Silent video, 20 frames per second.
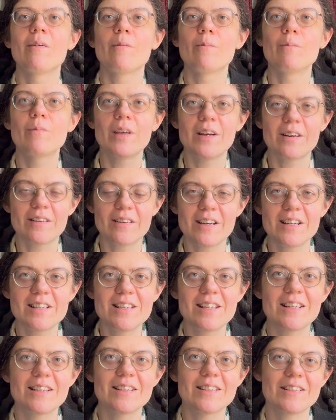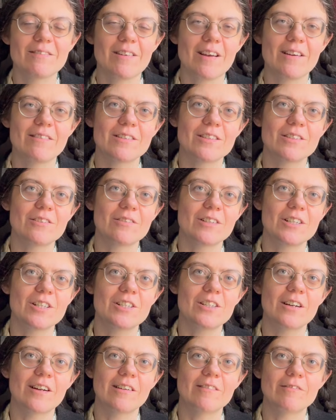their ideas of how a story
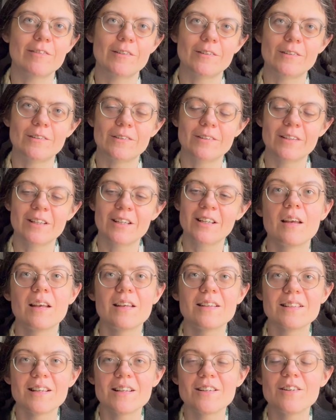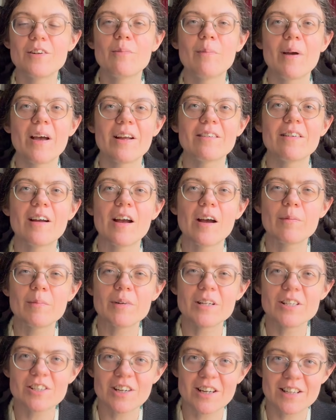should unfold, is that no matter how
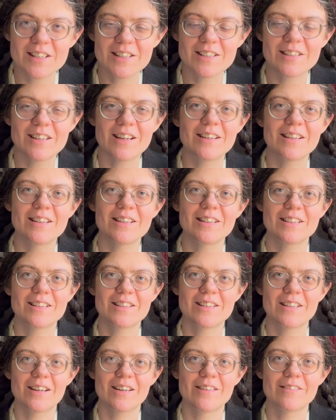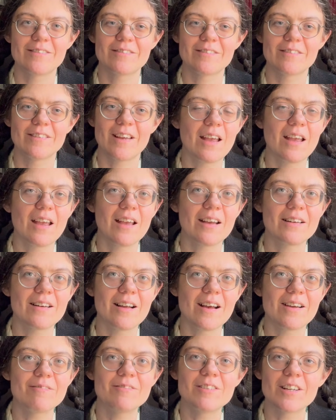much I study this stuff, and
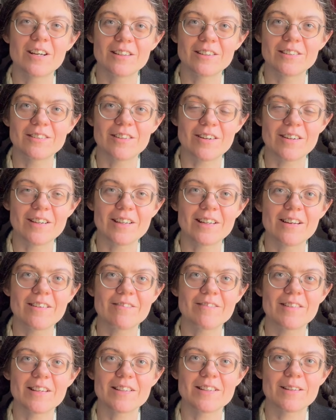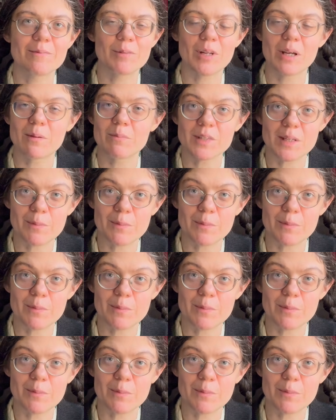I've done it long enough that sometimes